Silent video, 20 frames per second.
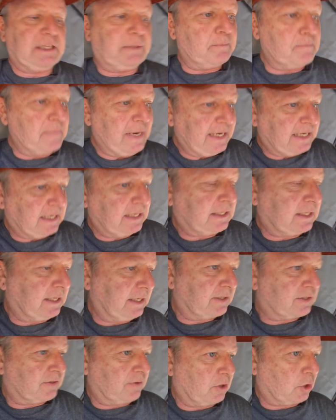them make it.
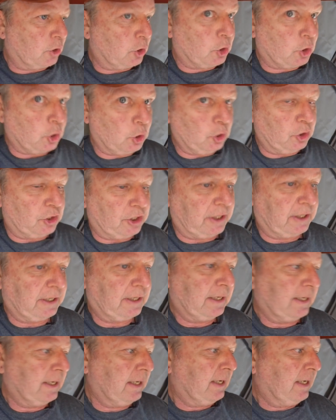There's good.
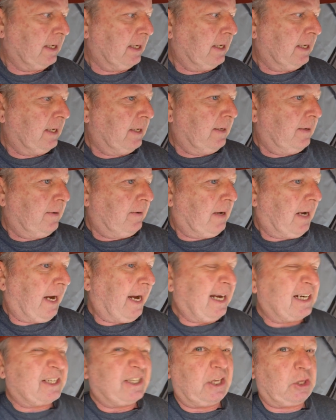
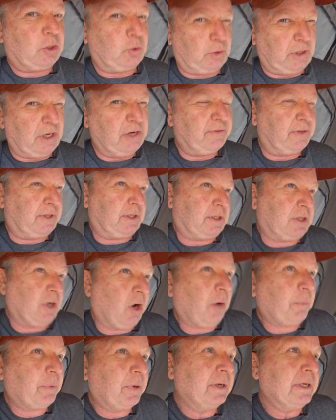I actually thought over the
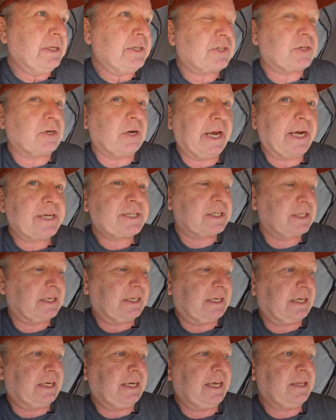top insulation
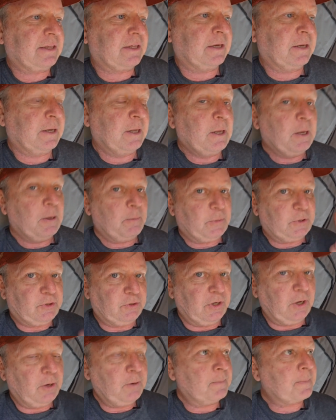underneath, but
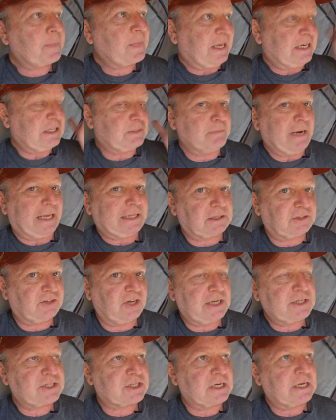you know, these metal
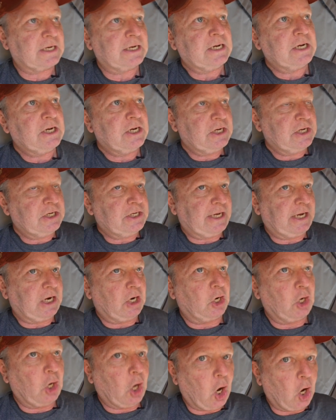tents, you get a
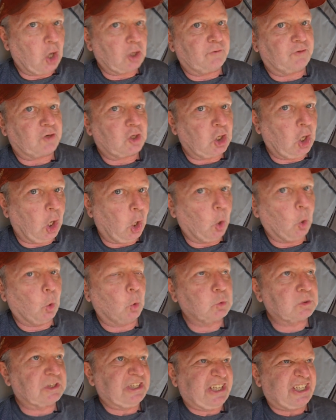lot of
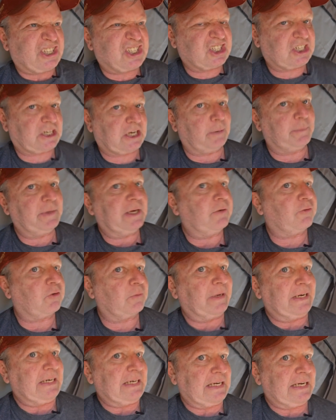coldness coming
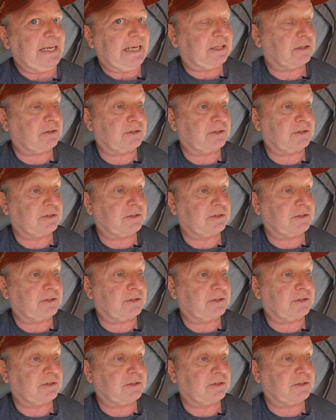from underneath